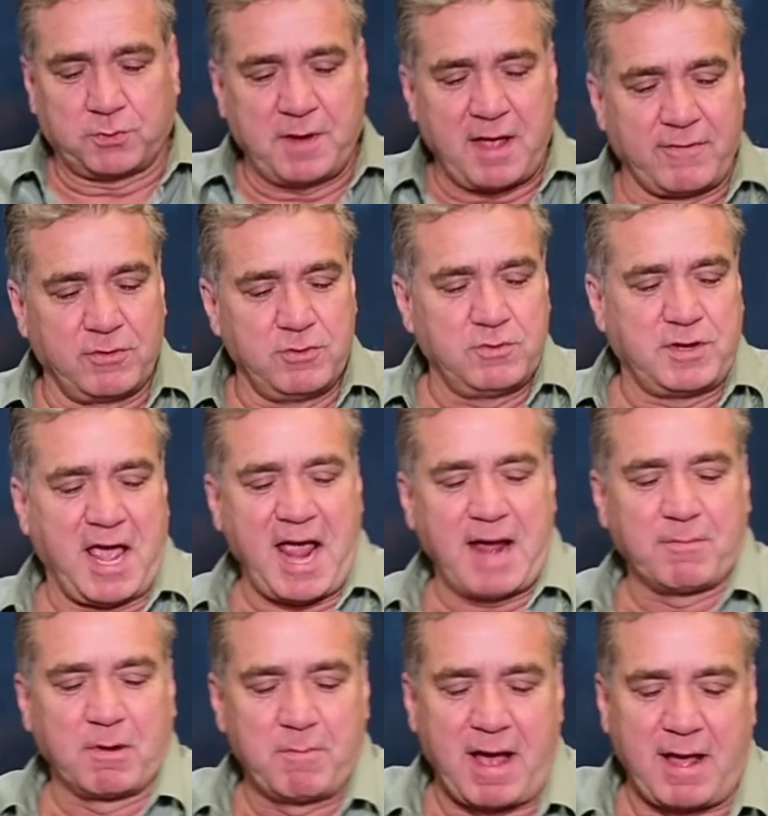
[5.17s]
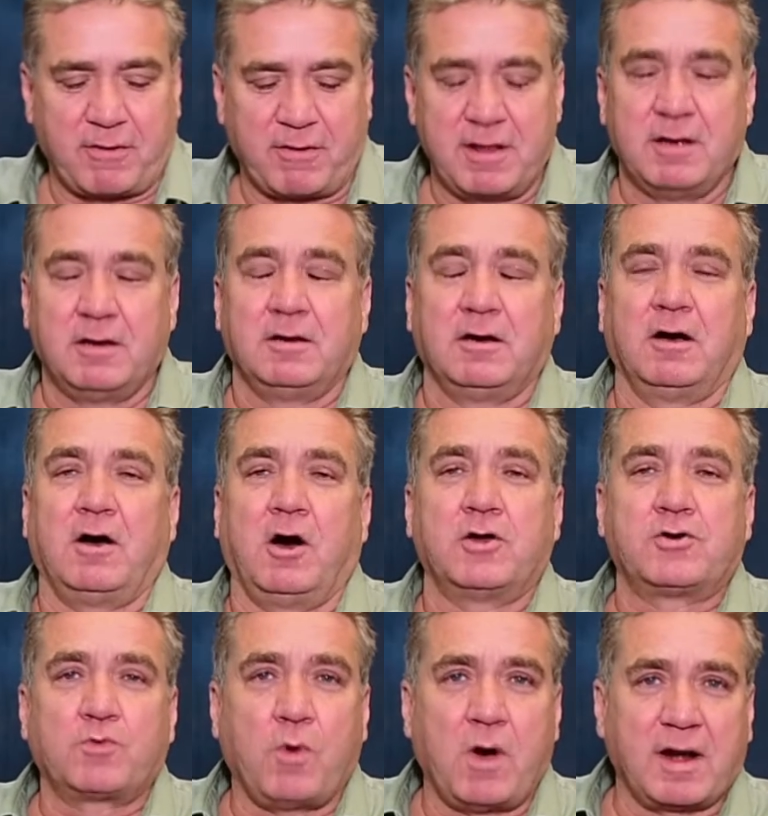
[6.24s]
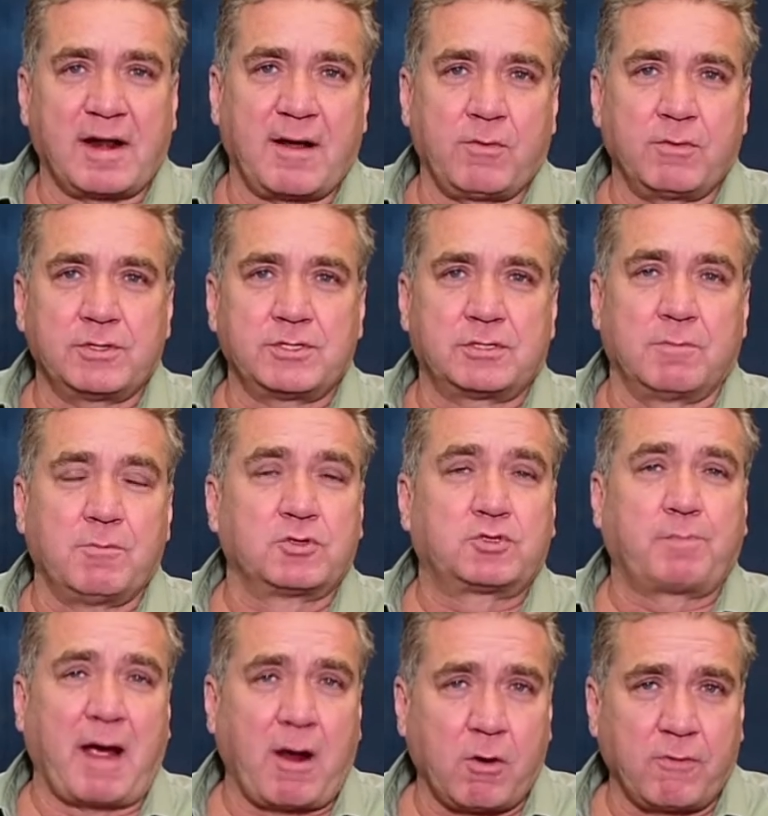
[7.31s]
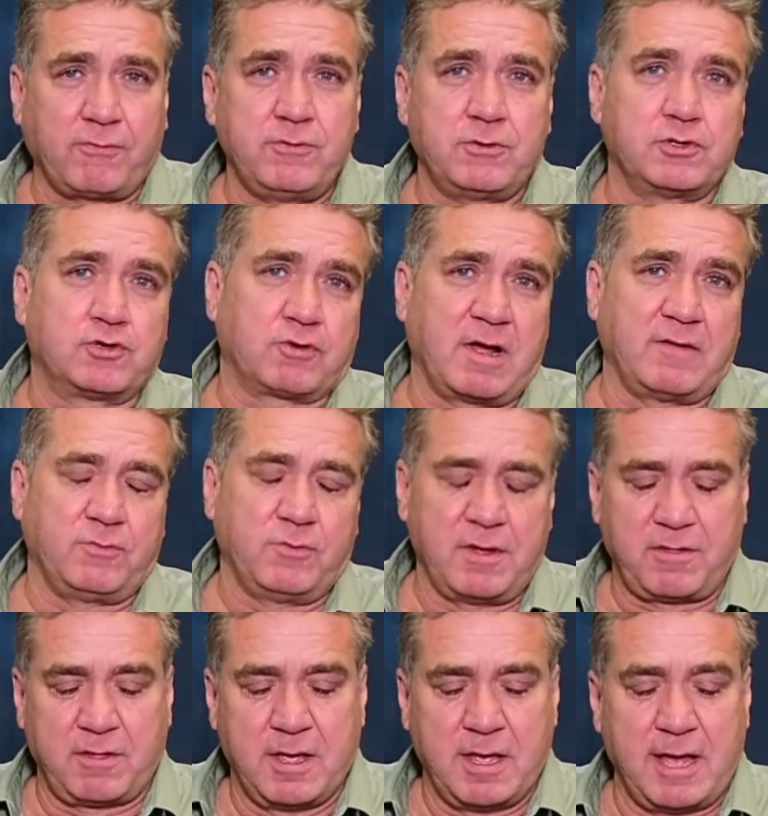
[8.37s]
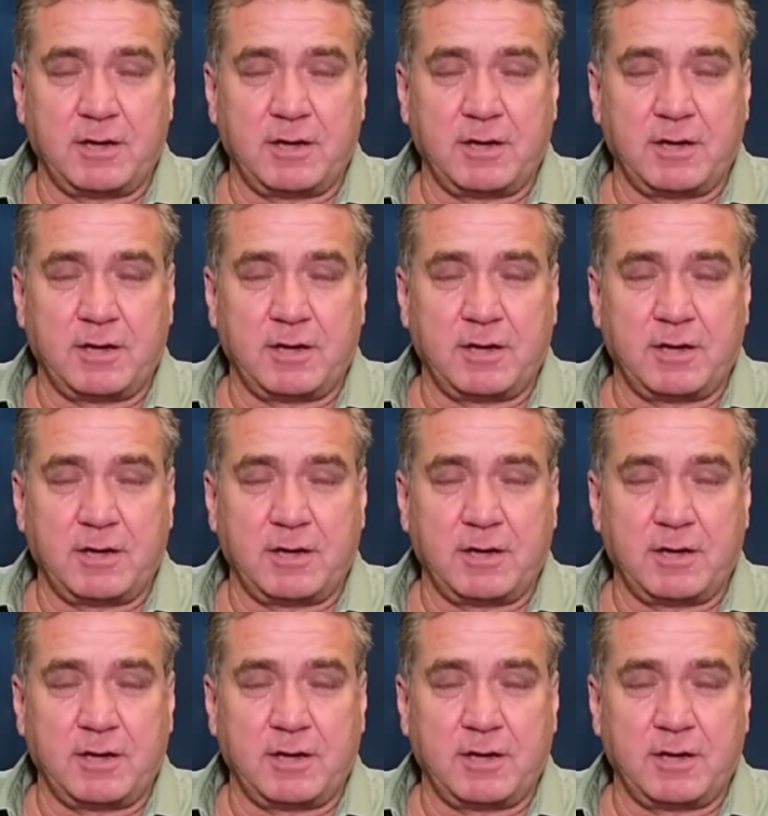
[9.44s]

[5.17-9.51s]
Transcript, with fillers: we have a new camera battery, 100 watt hours, the most powerful you can travel with,